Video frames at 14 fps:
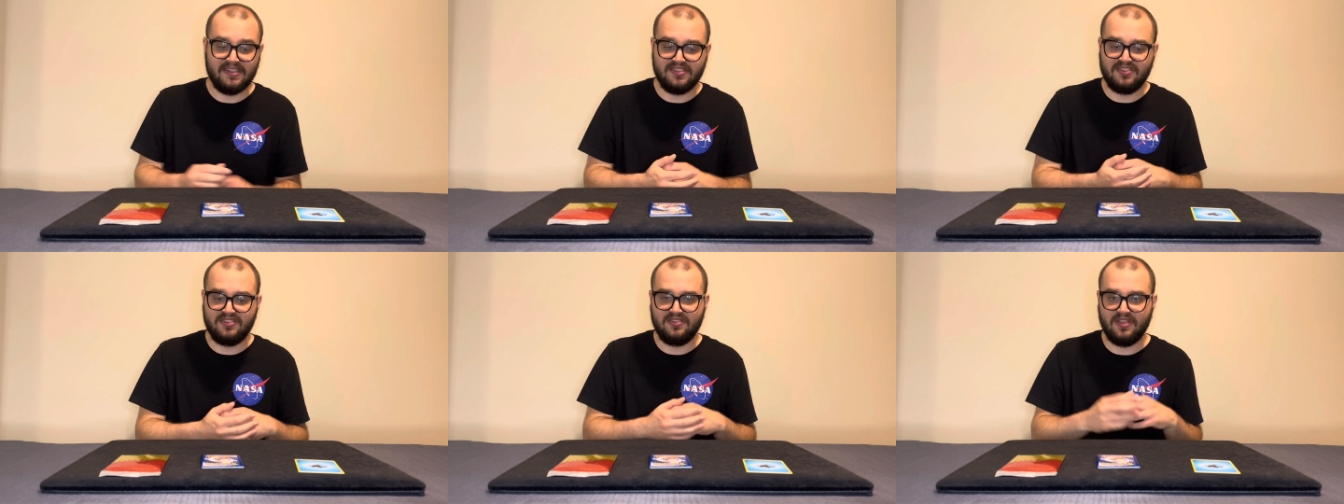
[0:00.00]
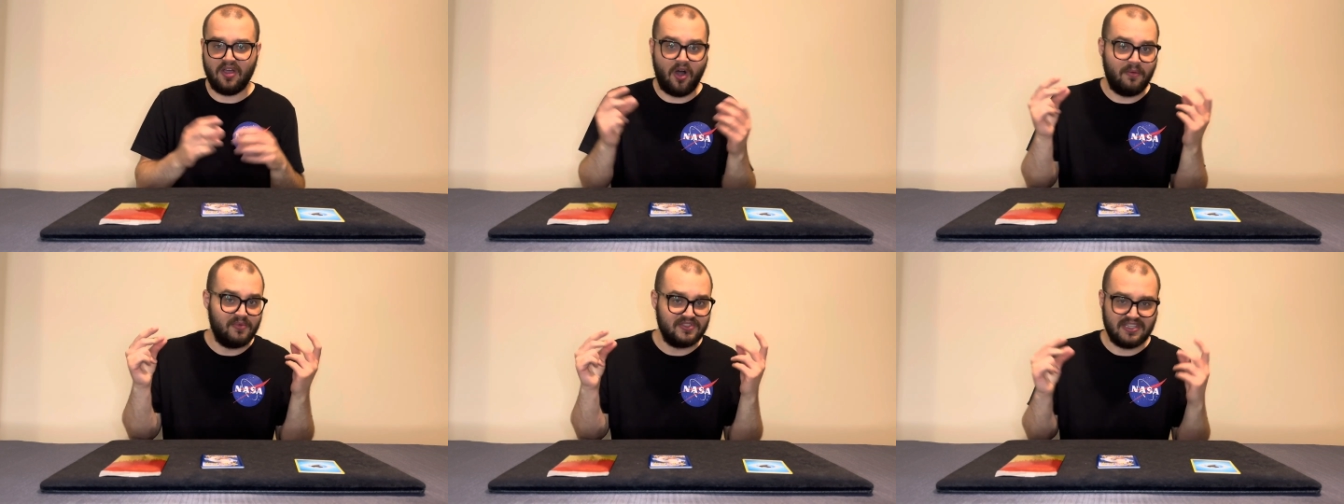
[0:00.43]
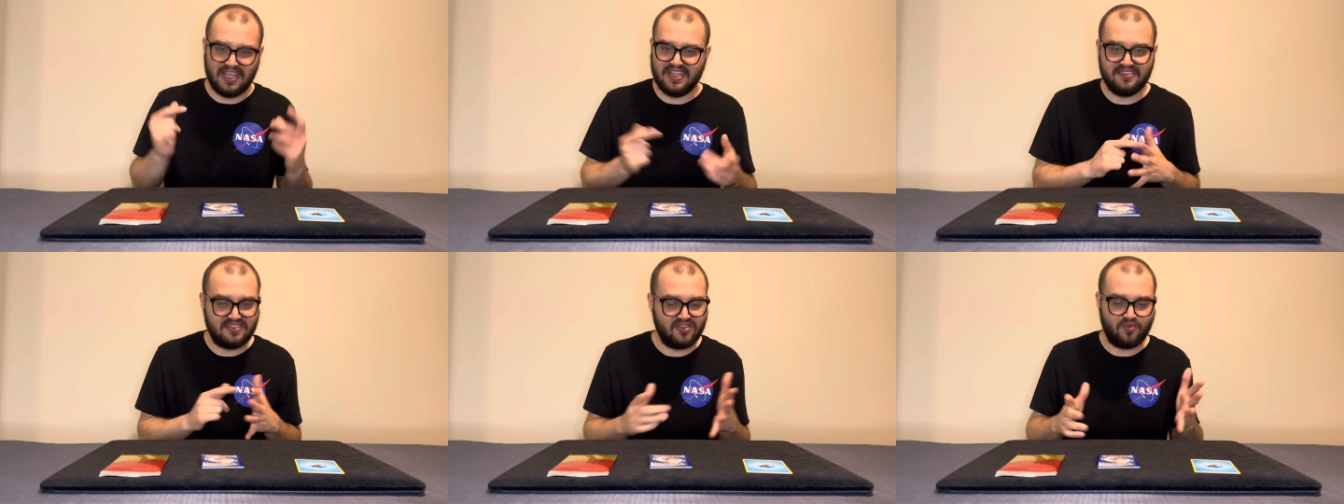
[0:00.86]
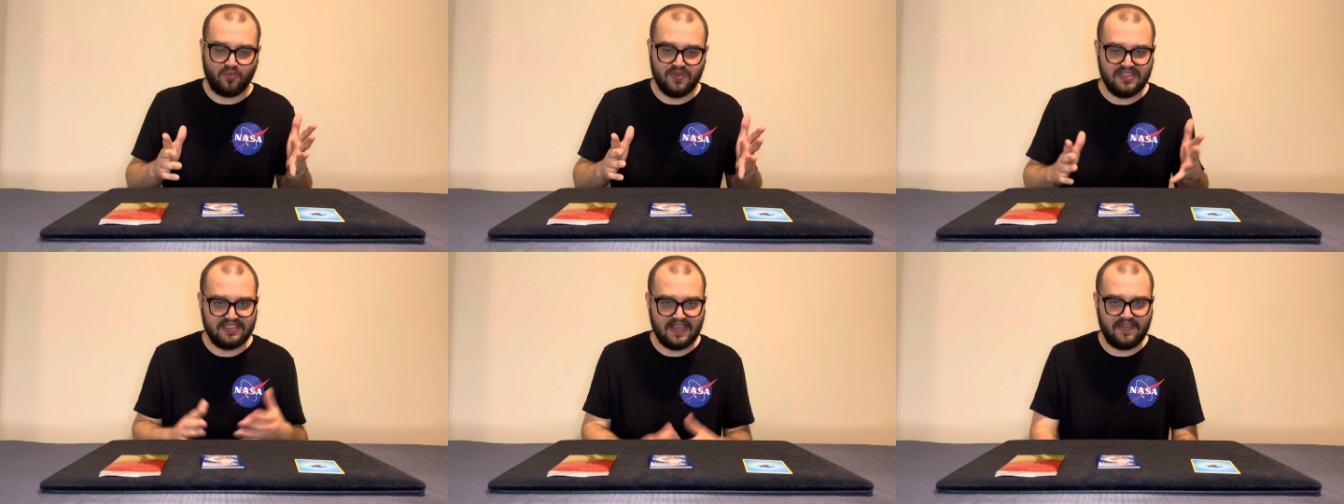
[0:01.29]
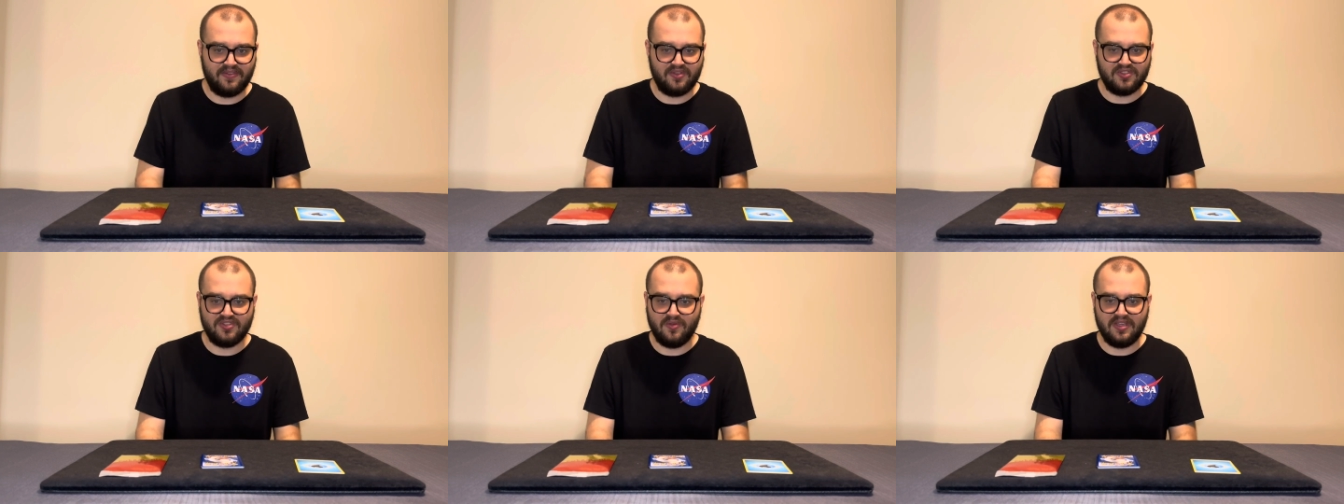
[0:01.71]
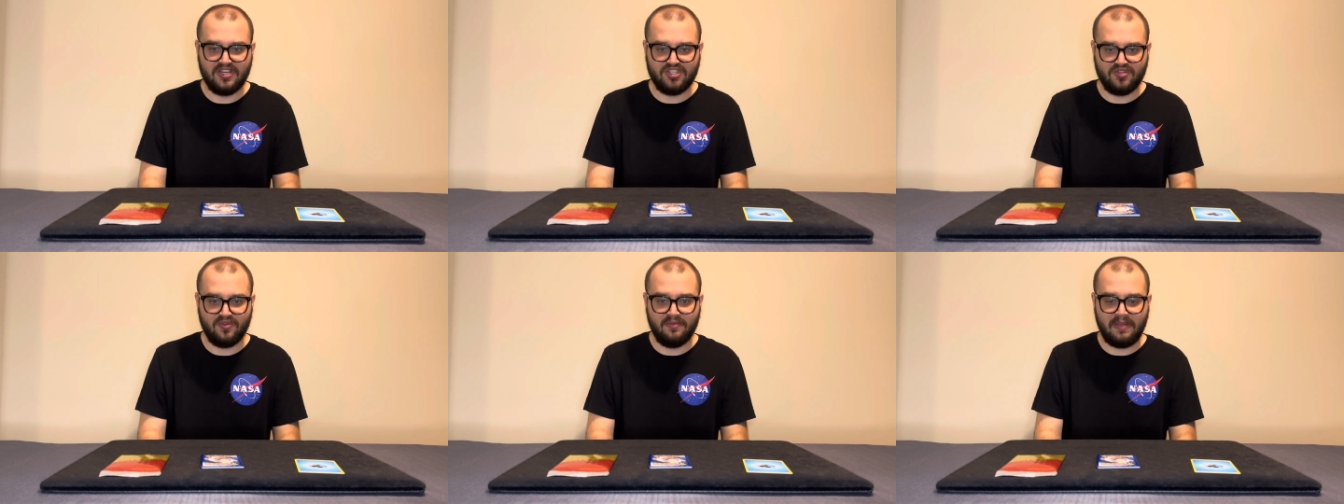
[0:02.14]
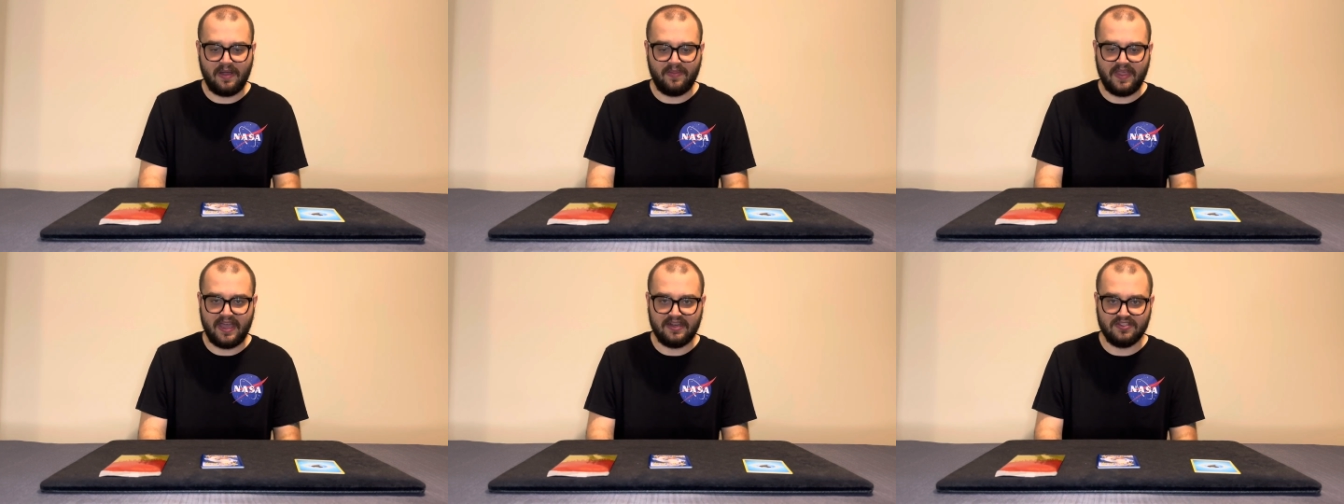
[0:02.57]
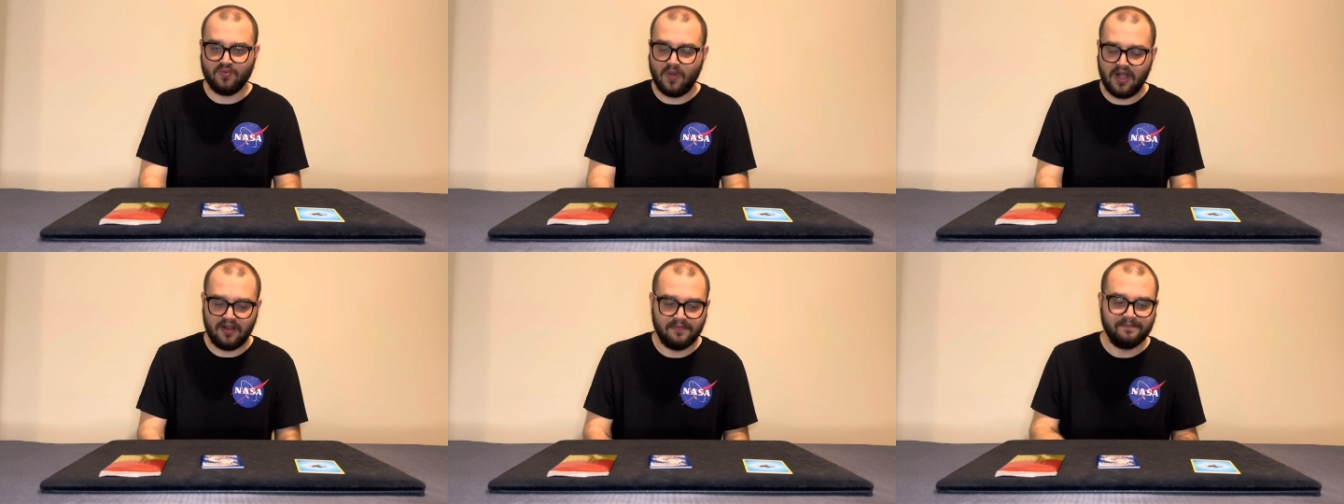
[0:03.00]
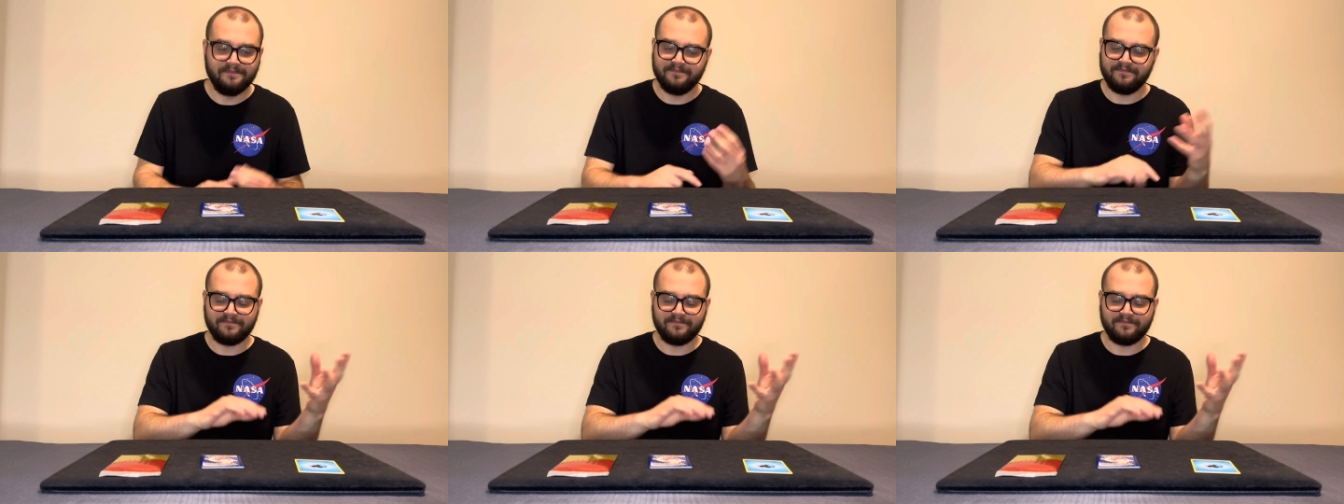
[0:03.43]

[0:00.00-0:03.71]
It's almost instant reset. There's no issue about that as well.